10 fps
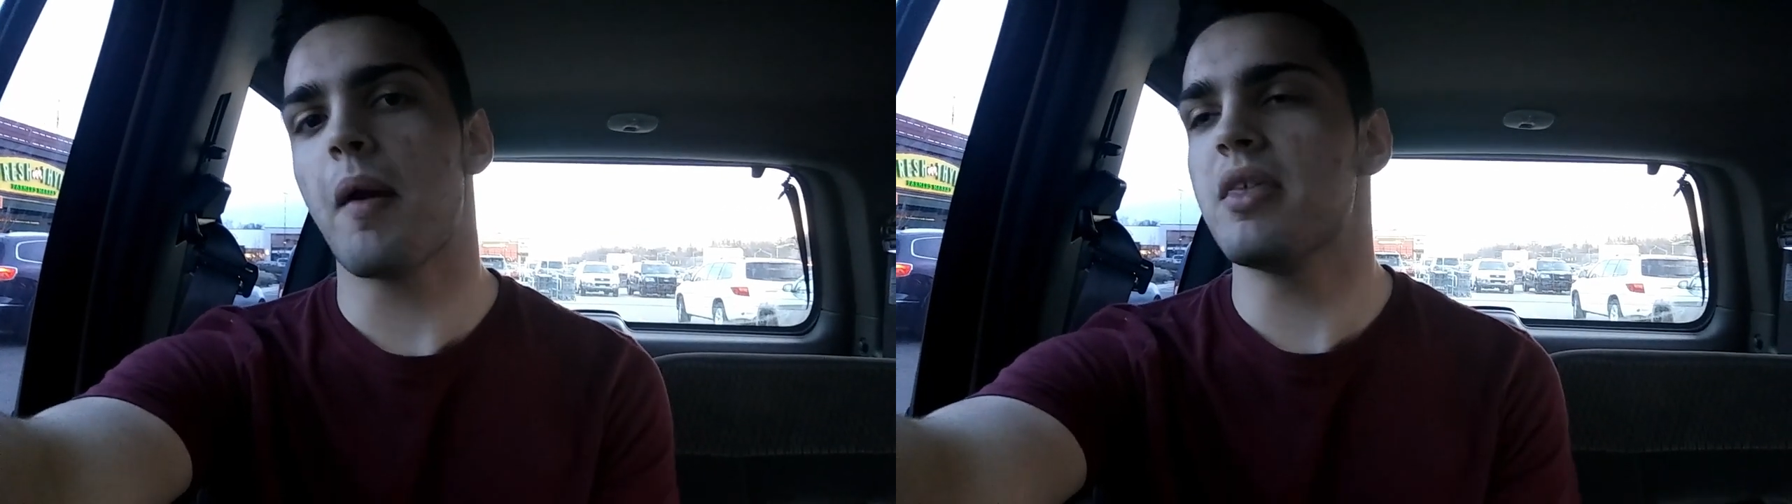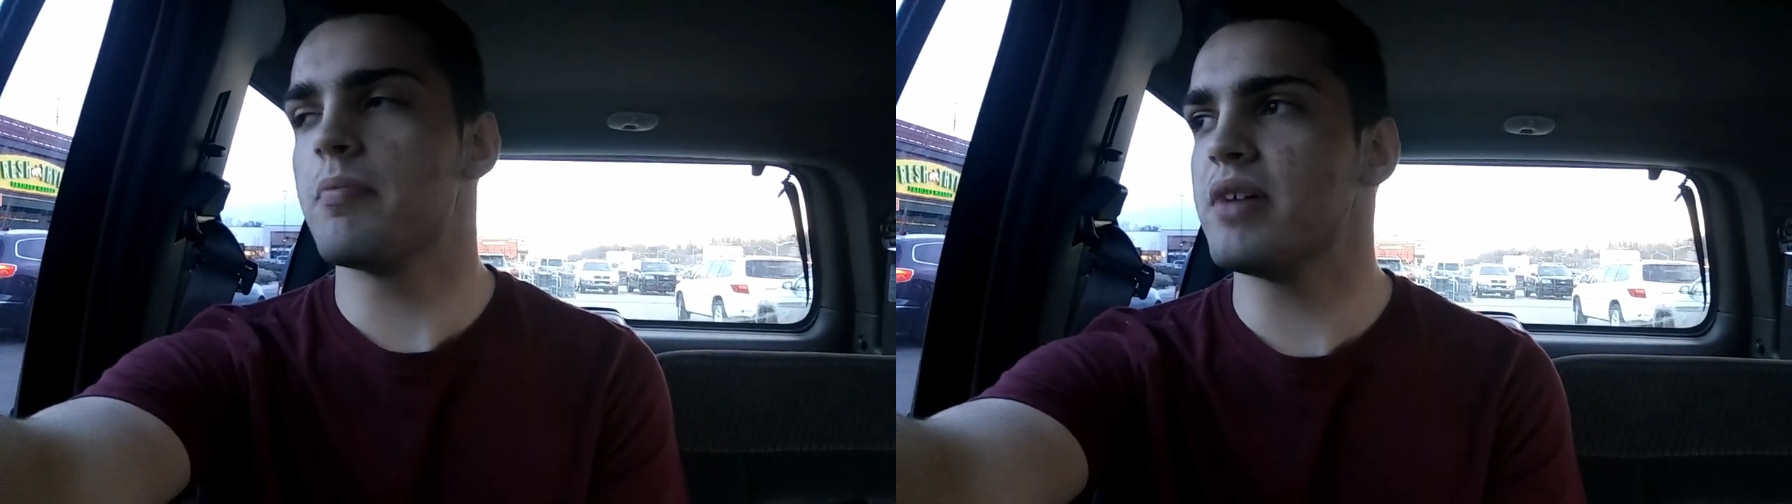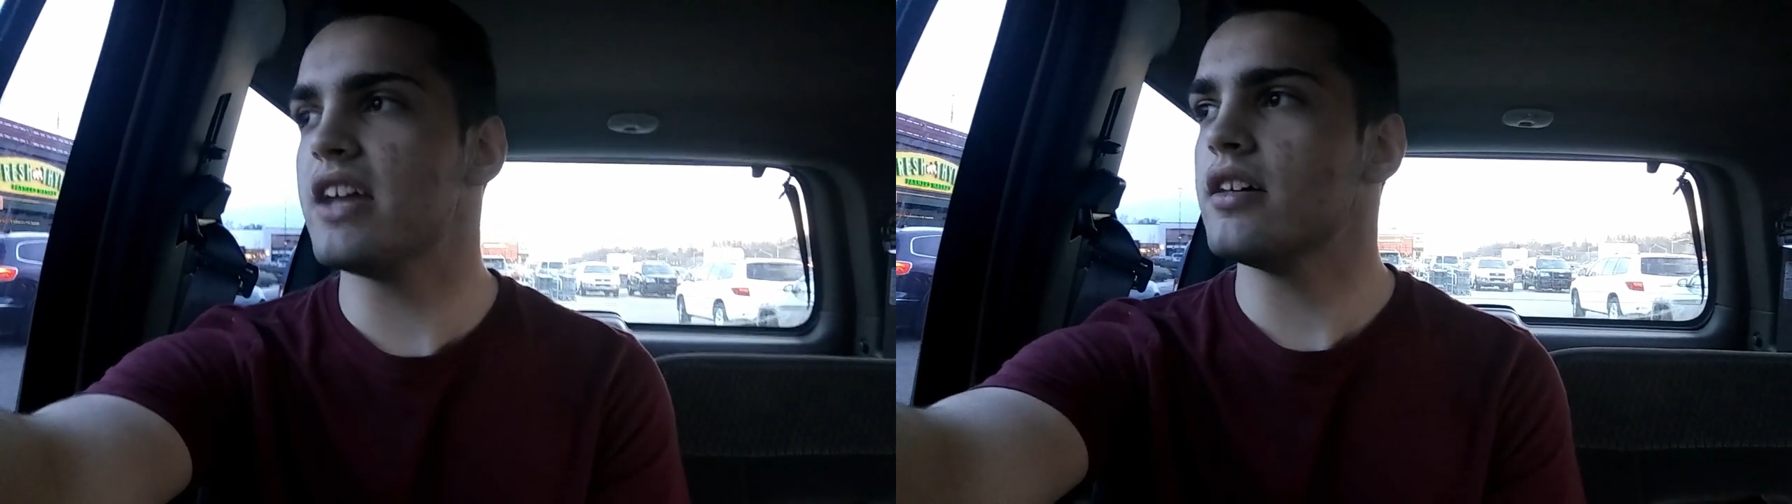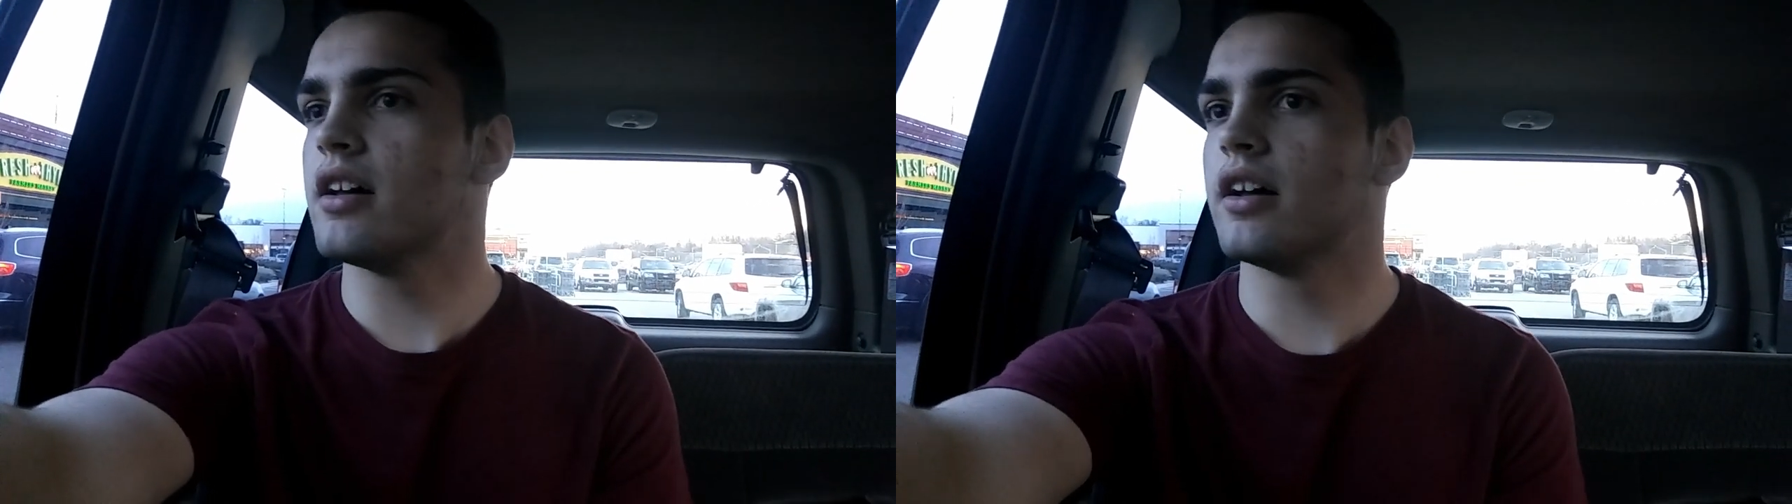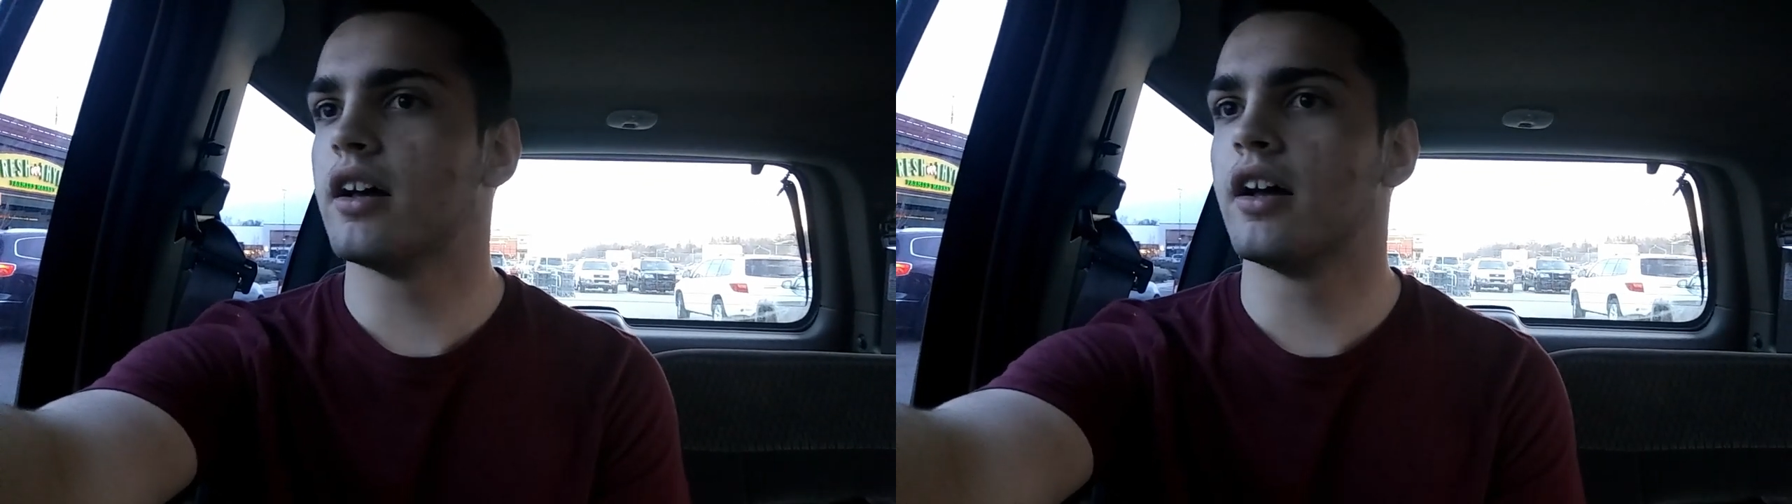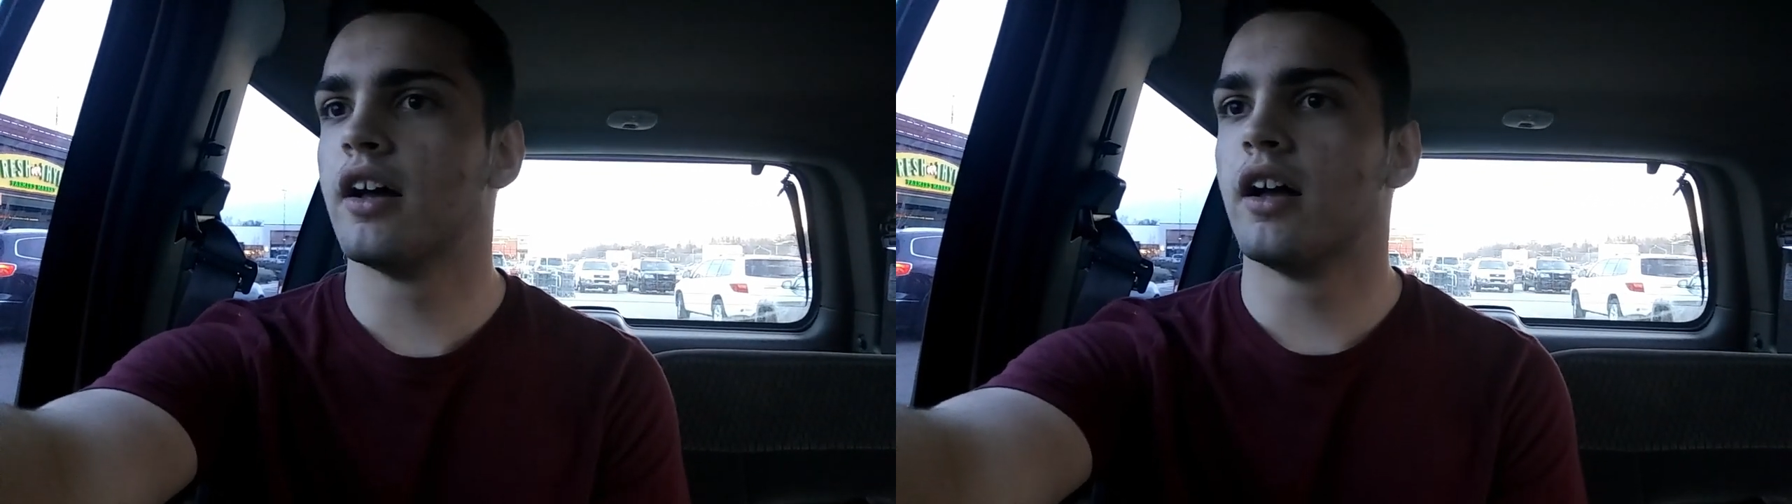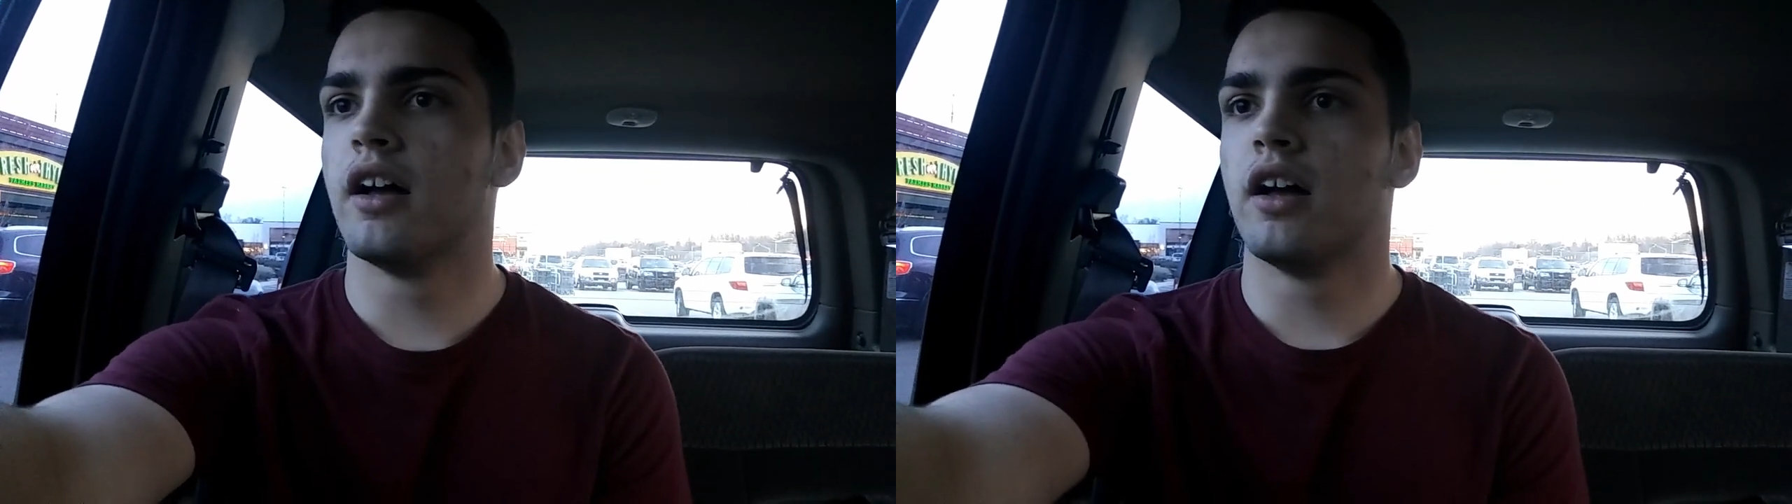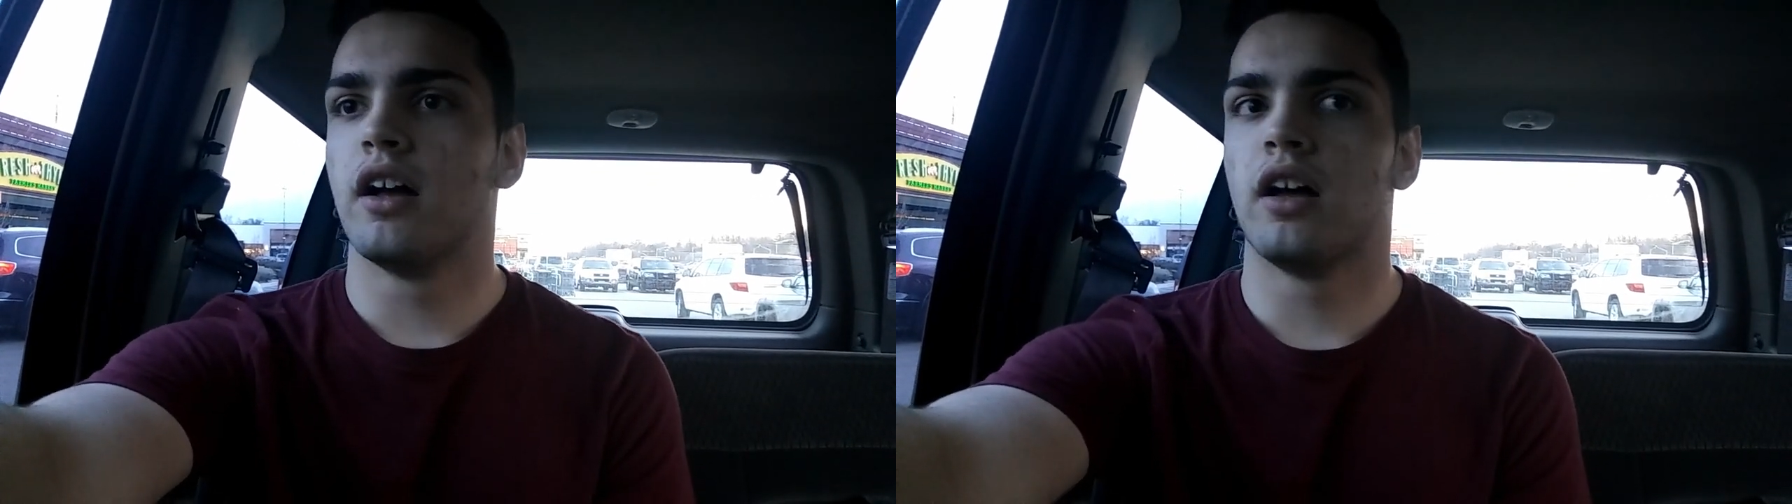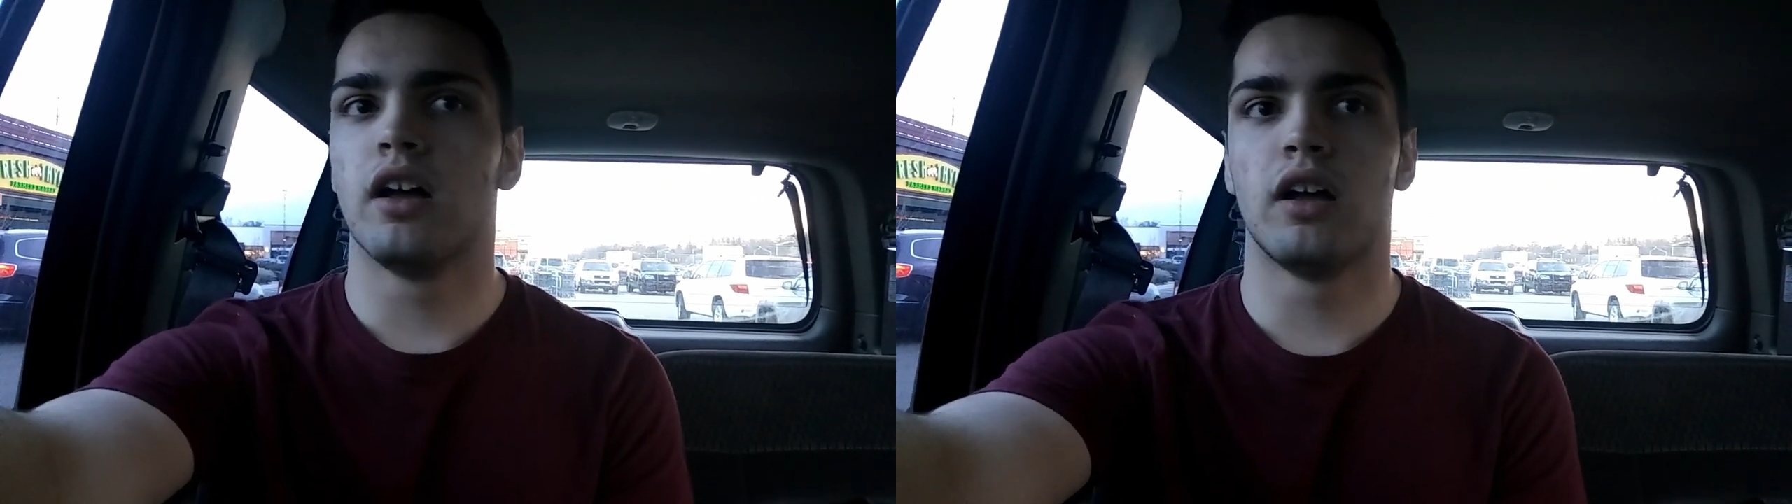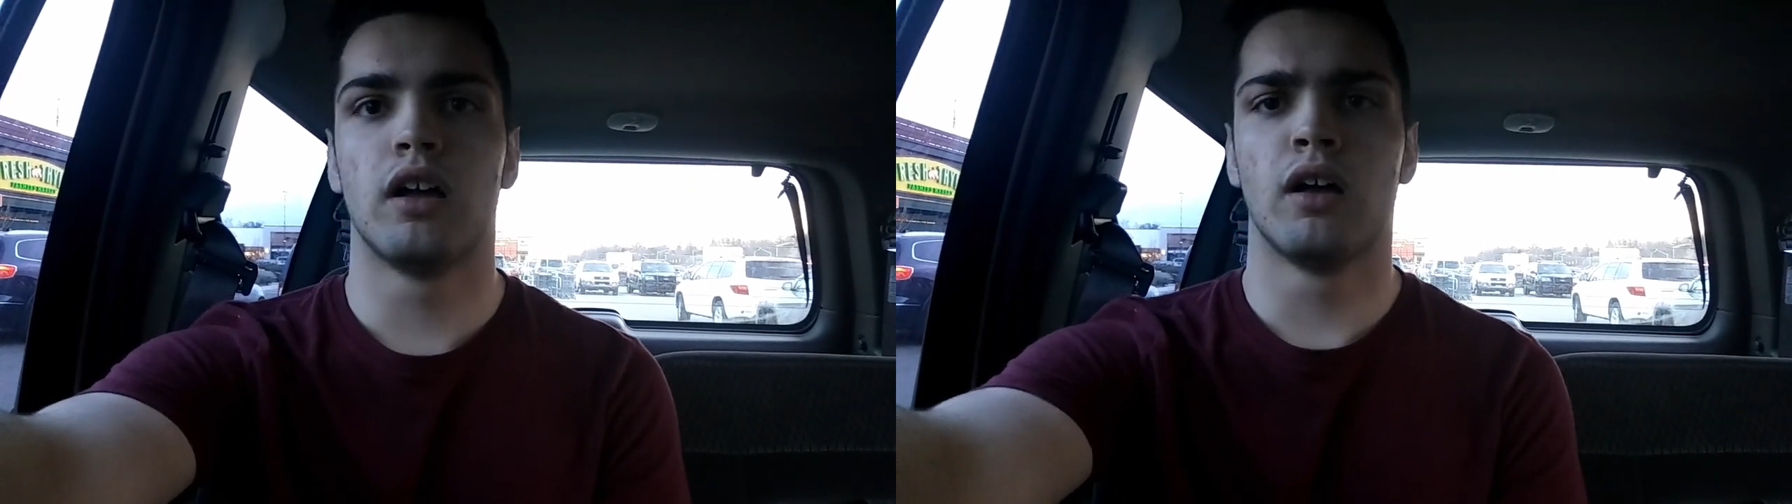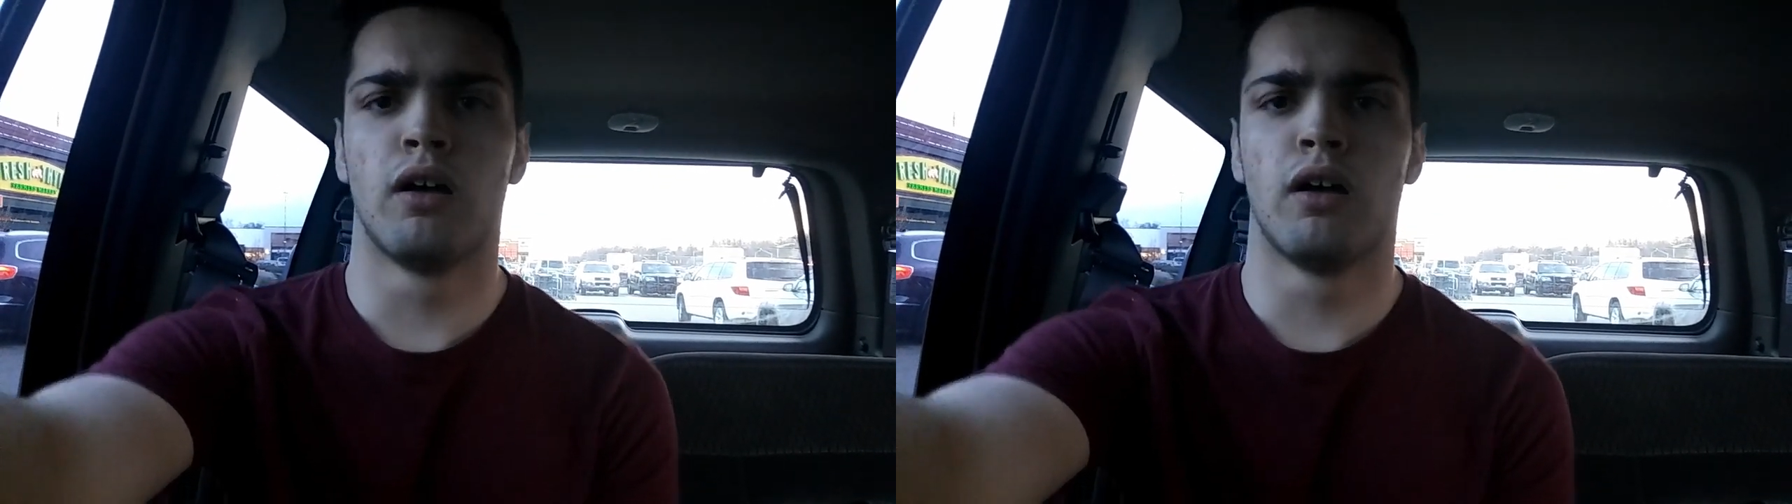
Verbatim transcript: What? Maybe the beat. So uh, Trevor Carson, what?